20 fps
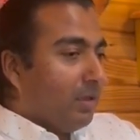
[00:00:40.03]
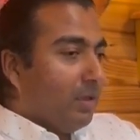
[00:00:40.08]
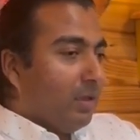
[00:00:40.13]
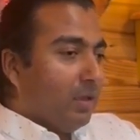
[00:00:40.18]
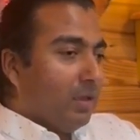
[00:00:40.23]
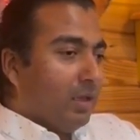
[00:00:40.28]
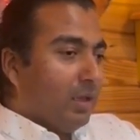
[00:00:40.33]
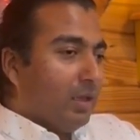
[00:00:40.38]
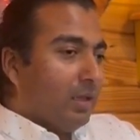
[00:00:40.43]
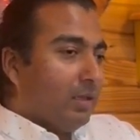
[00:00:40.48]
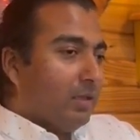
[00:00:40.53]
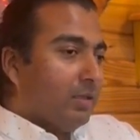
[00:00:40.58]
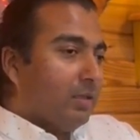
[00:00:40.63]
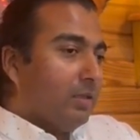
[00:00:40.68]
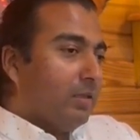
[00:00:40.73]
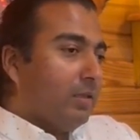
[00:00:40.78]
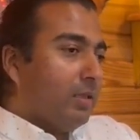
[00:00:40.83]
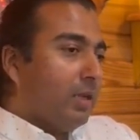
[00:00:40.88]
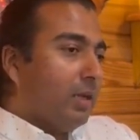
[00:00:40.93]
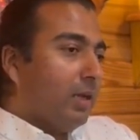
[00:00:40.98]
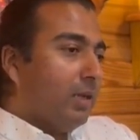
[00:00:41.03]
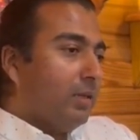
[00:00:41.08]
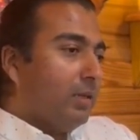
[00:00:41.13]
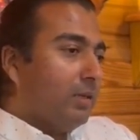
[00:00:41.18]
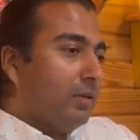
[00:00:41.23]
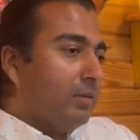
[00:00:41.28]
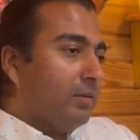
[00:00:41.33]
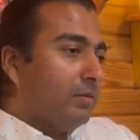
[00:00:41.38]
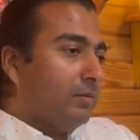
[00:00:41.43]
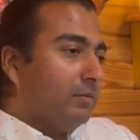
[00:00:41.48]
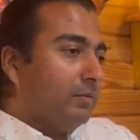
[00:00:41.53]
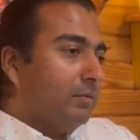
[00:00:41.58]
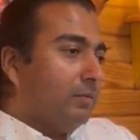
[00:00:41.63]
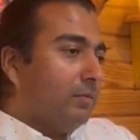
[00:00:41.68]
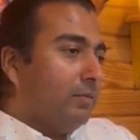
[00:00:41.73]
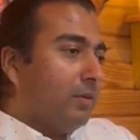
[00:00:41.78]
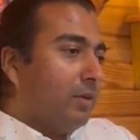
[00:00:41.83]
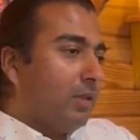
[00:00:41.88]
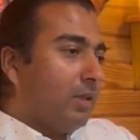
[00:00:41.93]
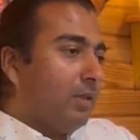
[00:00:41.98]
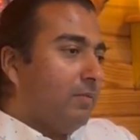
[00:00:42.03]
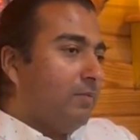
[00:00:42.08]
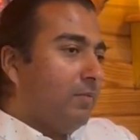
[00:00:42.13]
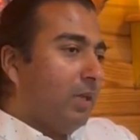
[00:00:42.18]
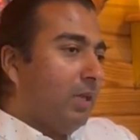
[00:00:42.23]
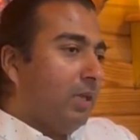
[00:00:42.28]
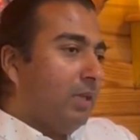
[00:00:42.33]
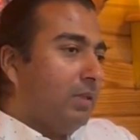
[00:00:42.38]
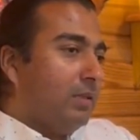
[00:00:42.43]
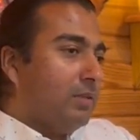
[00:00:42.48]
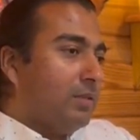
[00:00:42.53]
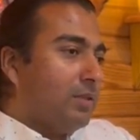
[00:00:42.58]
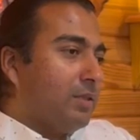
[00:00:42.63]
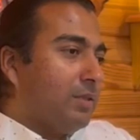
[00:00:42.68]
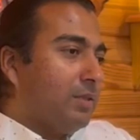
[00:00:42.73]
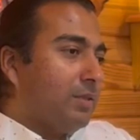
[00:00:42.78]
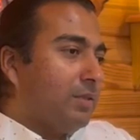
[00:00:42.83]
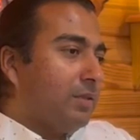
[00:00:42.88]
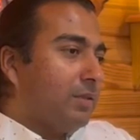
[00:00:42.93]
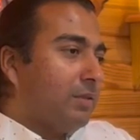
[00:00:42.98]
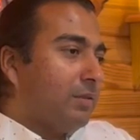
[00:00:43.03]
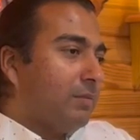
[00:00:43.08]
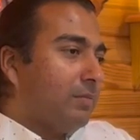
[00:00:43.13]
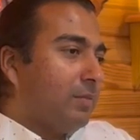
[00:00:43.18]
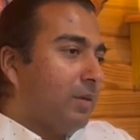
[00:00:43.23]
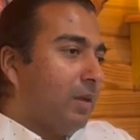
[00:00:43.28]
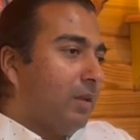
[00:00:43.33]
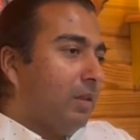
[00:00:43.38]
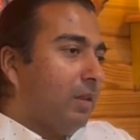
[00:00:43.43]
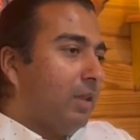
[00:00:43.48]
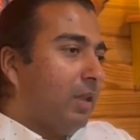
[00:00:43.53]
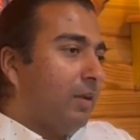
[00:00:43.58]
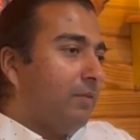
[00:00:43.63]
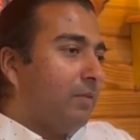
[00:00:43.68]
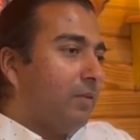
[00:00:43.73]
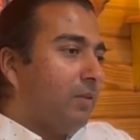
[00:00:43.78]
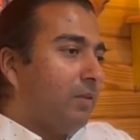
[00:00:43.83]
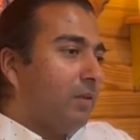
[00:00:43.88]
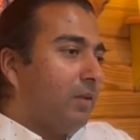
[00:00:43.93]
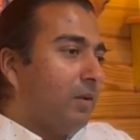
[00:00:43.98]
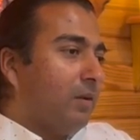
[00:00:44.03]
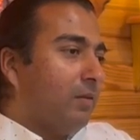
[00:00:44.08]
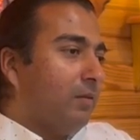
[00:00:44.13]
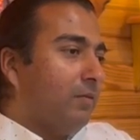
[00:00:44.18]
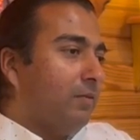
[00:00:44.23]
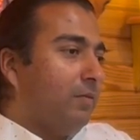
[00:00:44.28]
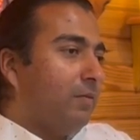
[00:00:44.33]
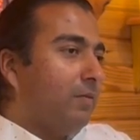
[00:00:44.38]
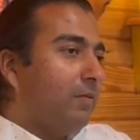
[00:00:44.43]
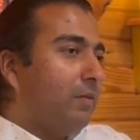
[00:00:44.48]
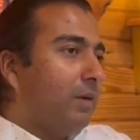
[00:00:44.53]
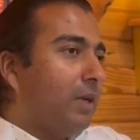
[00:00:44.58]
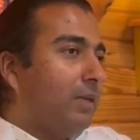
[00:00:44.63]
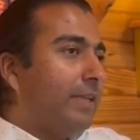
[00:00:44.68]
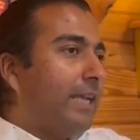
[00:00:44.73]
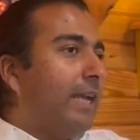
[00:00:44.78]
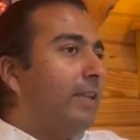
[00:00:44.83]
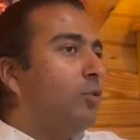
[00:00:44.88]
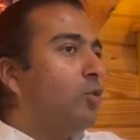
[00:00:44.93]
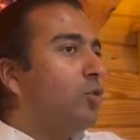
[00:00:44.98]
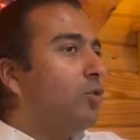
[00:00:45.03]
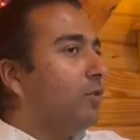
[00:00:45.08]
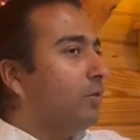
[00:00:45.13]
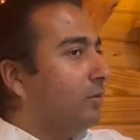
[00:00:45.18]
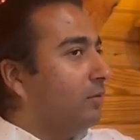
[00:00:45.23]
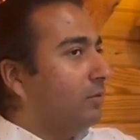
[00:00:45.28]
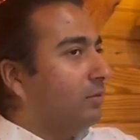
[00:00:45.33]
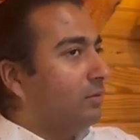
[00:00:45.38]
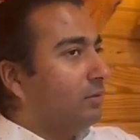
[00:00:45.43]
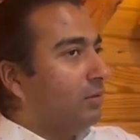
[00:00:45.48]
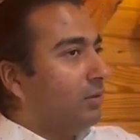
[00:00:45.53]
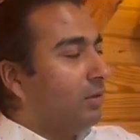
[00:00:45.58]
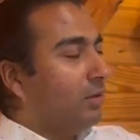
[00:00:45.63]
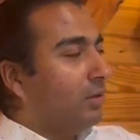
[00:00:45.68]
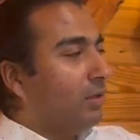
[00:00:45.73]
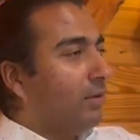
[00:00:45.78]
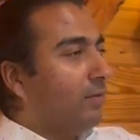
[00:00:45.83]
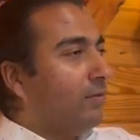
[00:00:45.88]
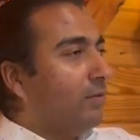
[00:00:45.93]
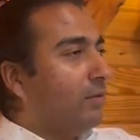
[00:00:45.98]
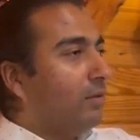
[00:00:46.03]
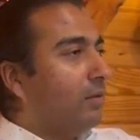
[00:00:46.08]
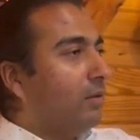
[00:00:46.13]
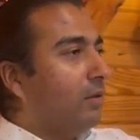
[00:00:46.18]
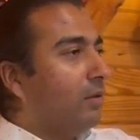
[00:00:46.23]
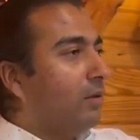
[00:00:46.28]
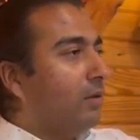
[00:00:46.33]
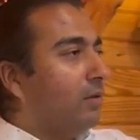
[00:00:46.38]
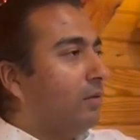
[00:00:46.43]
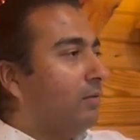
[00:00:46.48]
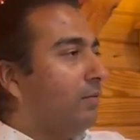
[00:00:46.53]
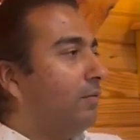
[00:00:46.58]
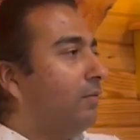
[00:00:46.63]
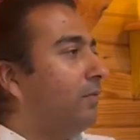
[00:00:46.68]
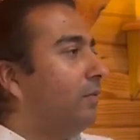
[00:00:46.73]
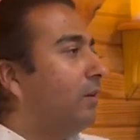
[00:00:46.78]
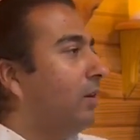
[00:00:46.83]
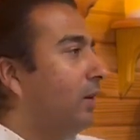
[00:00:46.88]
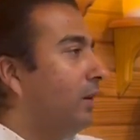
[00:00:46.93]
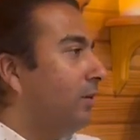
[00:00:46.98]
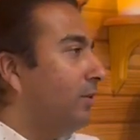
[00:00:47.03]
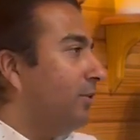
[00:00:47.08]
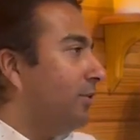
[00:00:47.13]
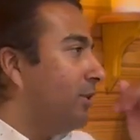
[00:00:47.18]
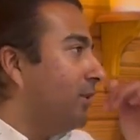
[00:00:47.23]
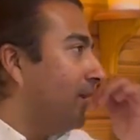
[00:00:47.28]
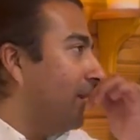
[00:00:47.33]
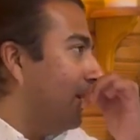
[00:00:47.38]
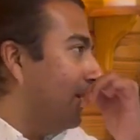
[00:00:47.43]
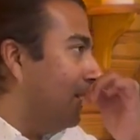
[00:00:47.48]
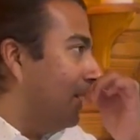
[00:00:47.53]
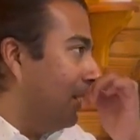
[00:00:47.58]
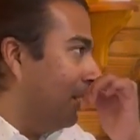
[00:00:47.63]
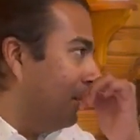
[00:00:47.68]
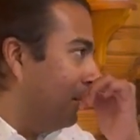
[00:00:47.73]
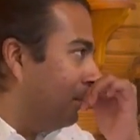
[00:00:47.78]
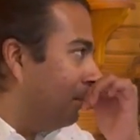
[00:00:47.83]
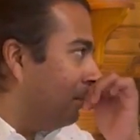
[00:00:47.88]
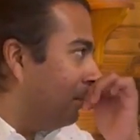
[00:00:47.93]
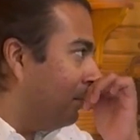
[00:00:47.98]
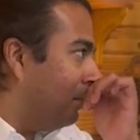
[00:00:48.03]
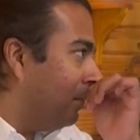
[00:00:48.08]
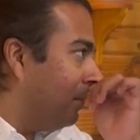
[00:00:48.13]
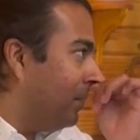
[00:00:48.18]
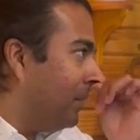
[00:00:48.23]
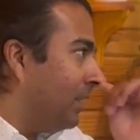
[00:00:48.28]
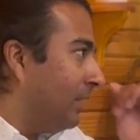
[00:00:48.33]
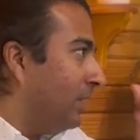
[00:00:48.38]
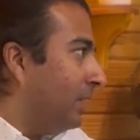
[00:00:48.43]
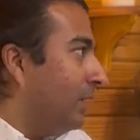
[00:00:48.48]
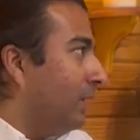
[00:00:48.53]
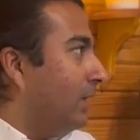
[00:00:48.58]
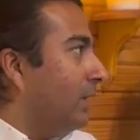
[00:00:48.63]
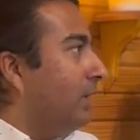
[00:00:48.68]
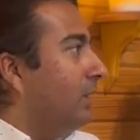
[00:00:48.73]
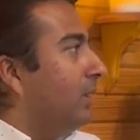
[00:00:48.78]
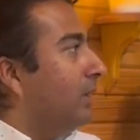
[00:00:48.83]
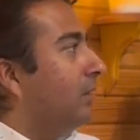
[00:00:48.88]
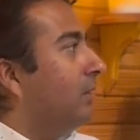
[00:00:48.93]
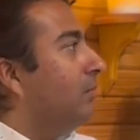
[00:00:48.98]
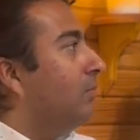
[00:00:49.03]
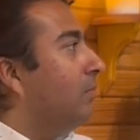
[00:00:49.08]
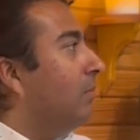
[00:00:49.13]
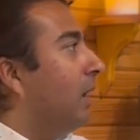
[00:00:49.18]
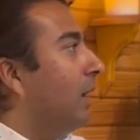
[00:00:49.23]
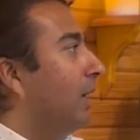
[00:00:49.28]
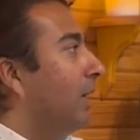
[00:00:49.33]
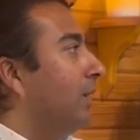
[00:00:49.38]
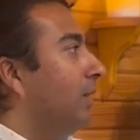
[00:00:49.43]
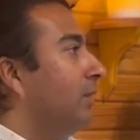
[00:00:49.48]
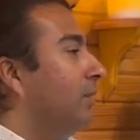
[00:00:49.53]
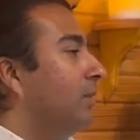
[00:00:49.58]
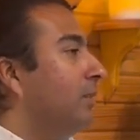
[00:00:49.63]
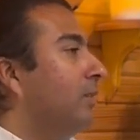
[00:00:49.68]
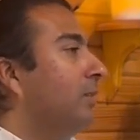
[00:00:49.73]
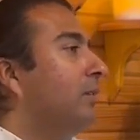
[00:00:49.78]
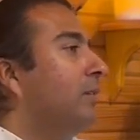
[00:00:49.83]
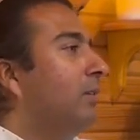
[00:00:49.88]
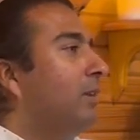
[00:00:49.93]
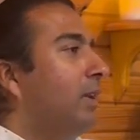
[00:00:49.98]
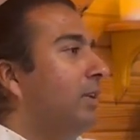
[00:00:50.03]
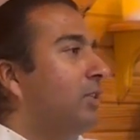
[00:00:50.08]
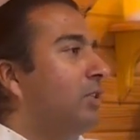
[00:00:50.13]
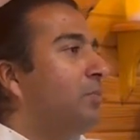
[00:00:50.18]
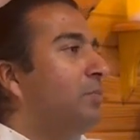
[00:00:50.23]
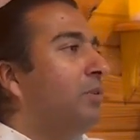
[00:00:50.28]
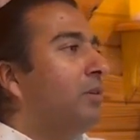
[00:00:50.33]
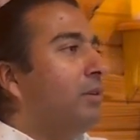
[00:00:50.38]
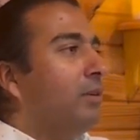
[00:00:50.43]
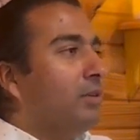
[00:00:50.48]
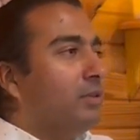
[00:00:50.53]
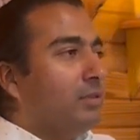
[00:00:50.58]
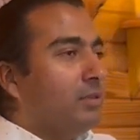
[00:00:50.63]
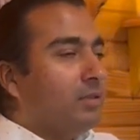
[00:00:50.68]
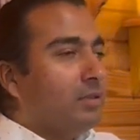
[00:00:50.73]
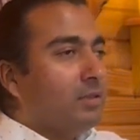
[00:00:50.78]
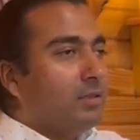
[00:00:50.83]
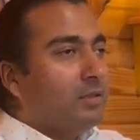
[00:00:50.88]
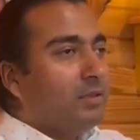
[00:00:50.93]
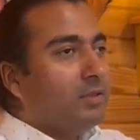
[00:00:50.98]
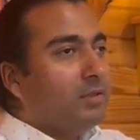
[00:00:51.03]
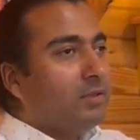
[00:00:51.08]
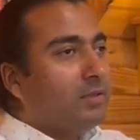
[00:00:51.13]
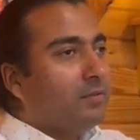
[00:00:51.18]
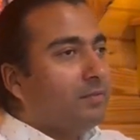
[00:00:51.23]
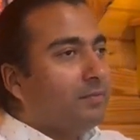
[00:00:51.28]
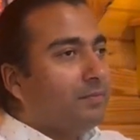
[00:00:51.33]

And dhyana really means a level of attention, a level of understanding that the mind experiences.